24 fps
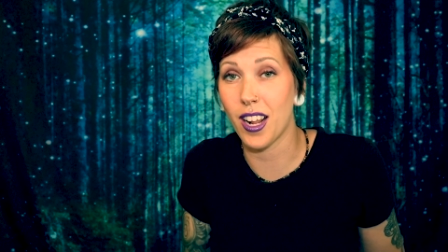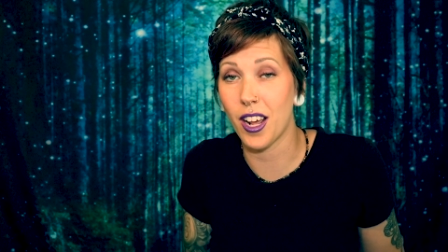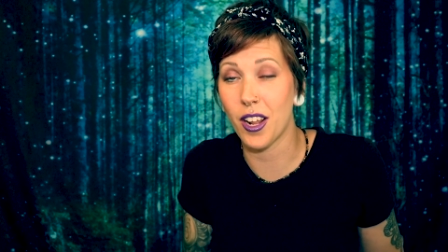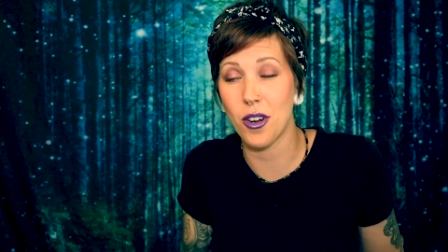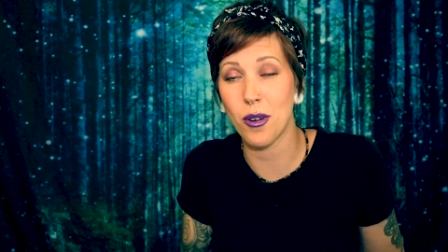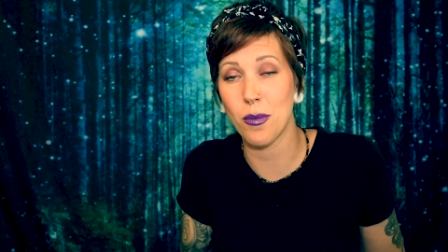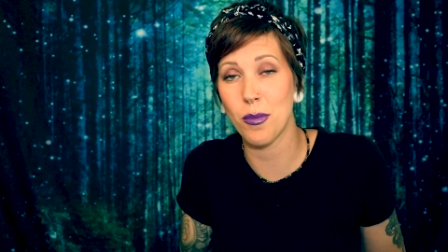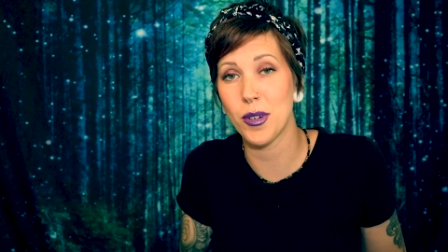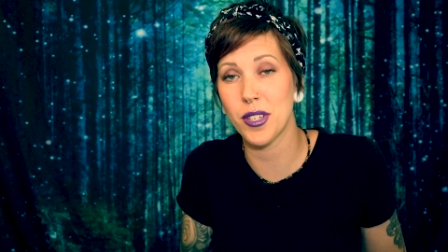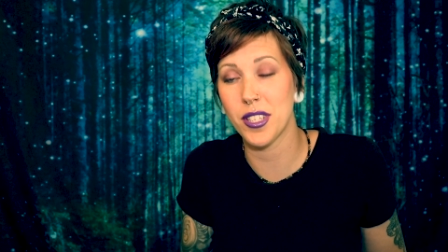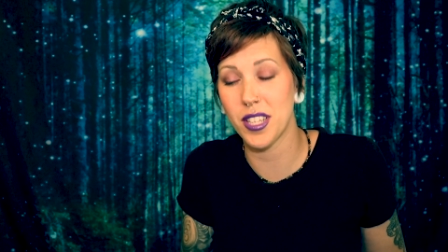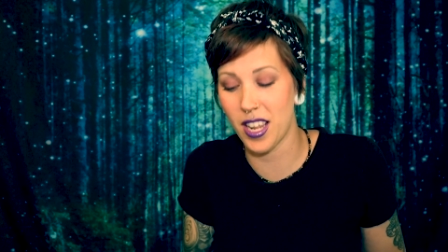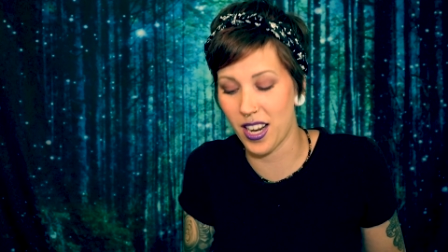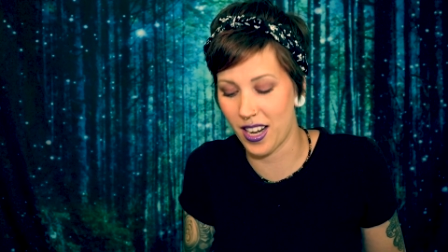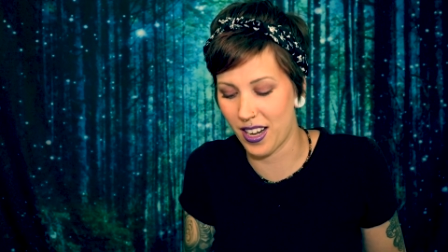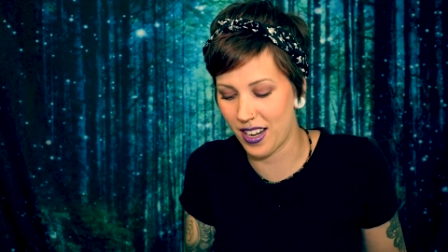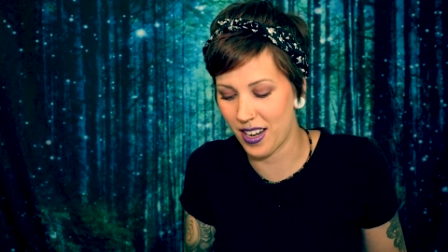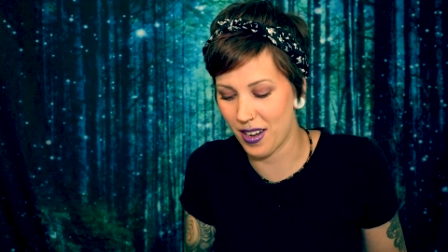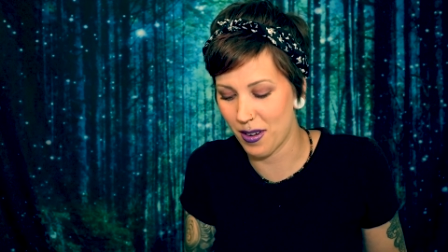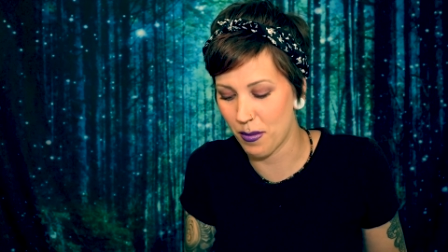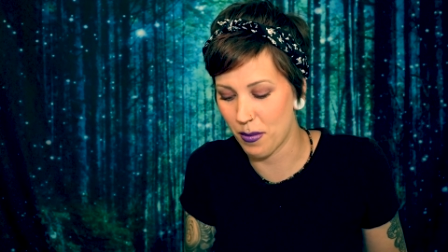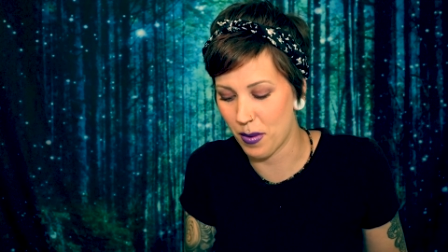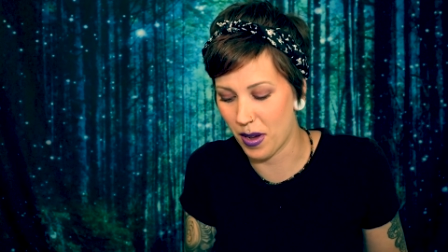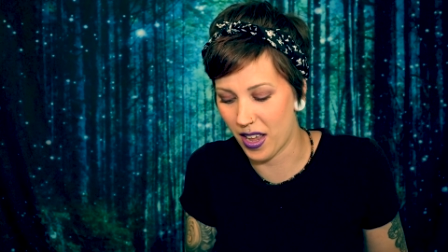100%,
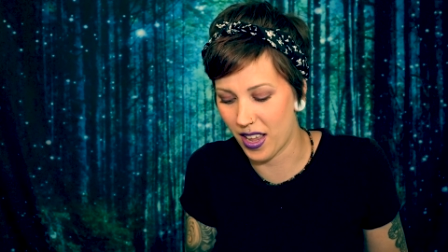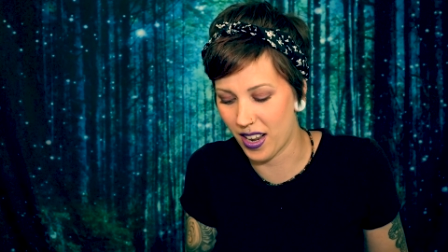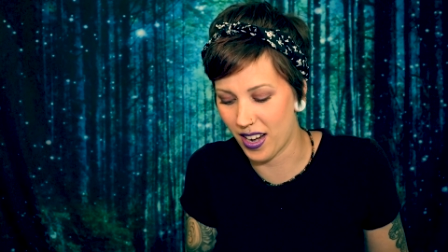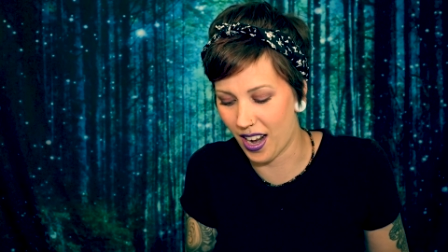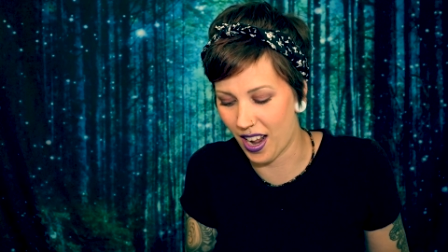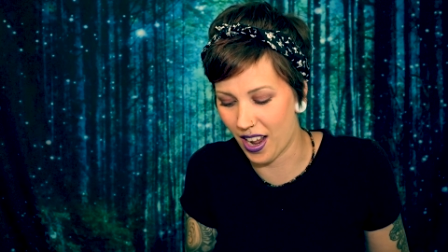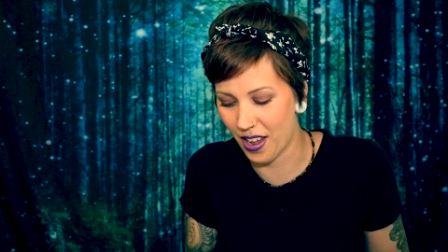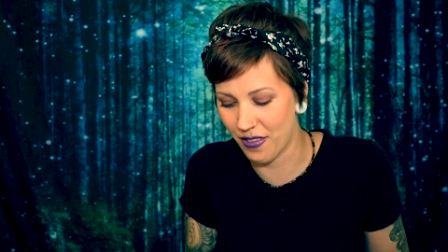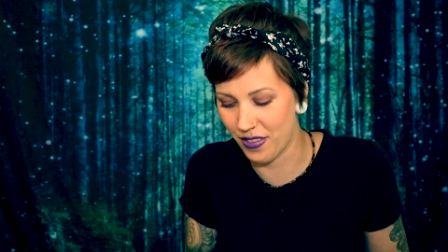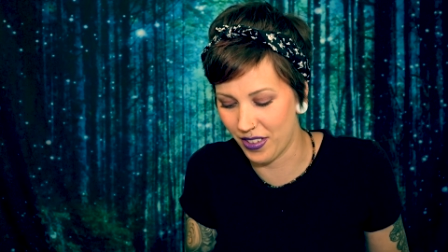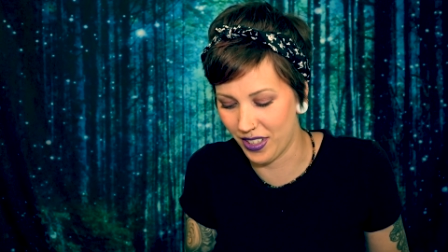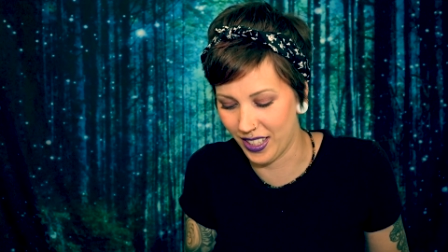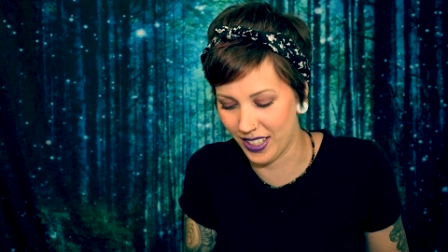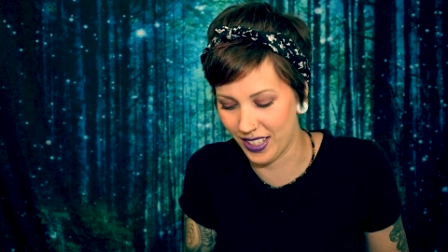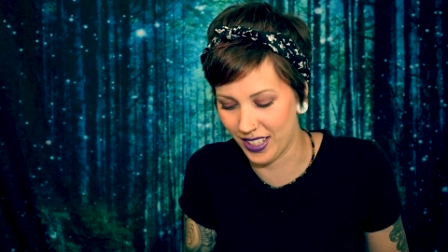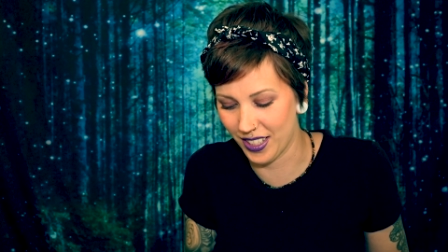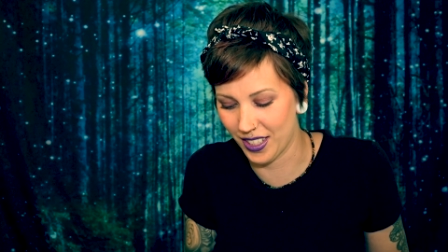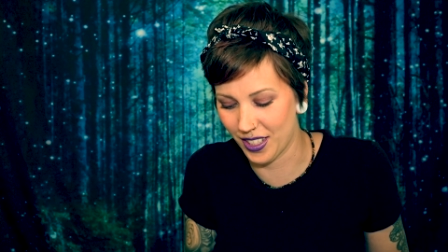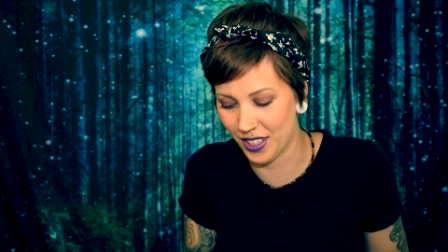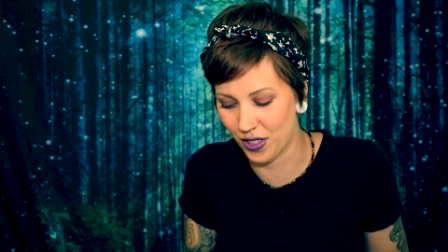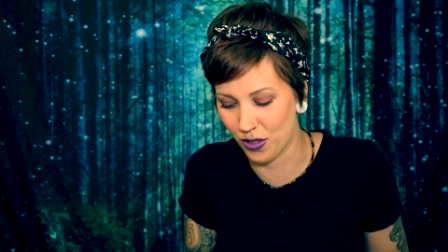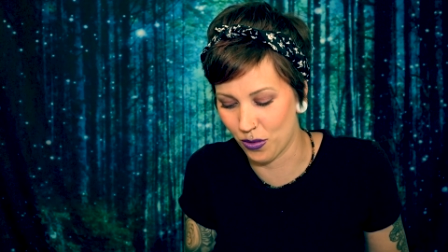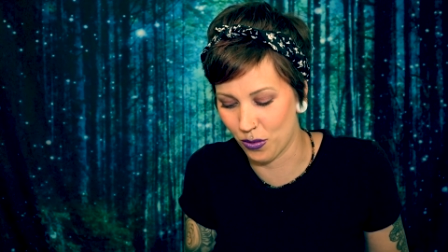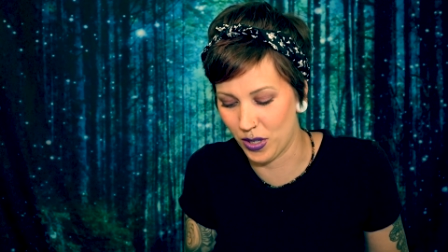but I feel like
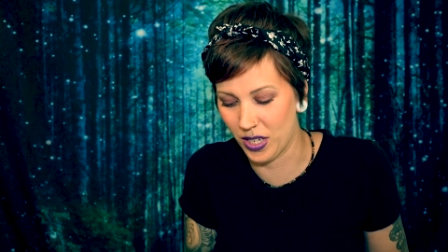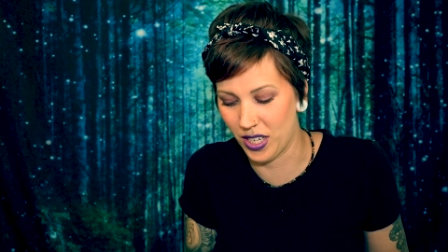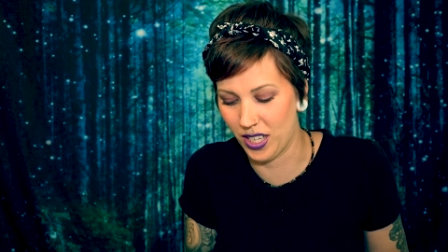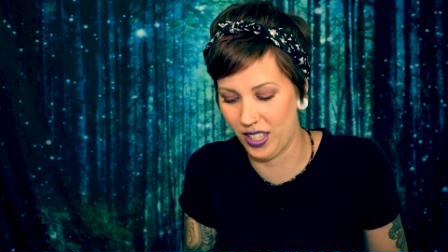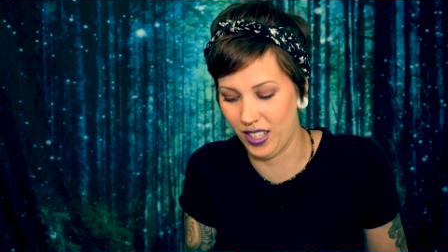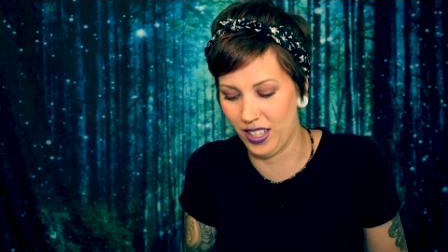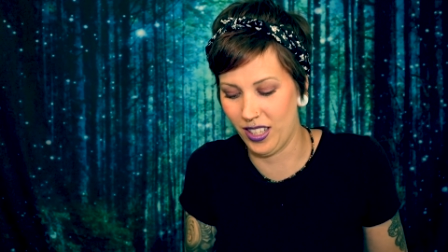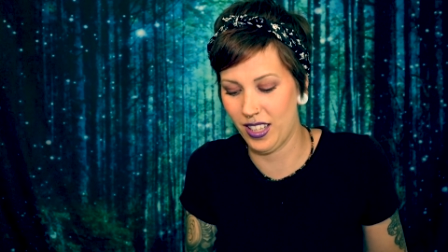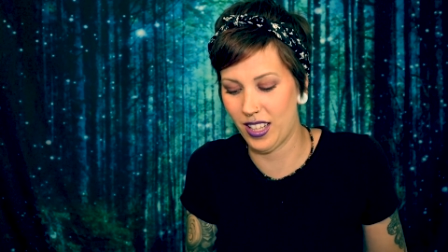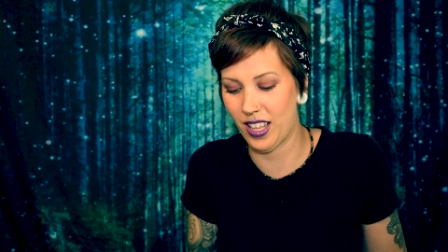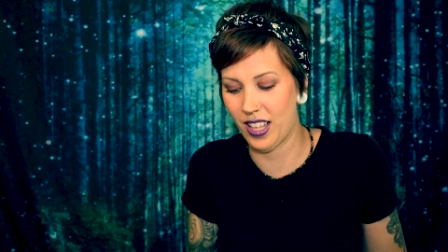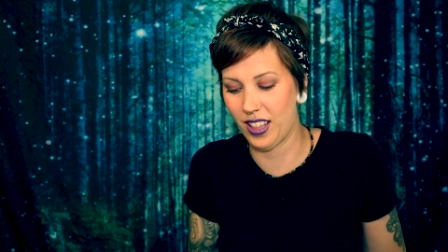this is real.